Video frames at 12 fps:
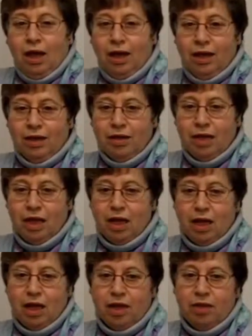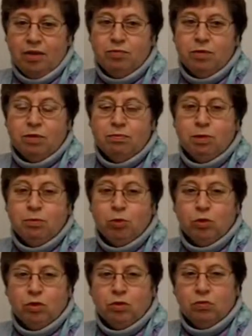Uh, I have been a
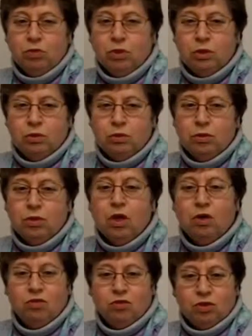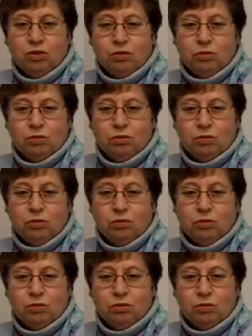member of one of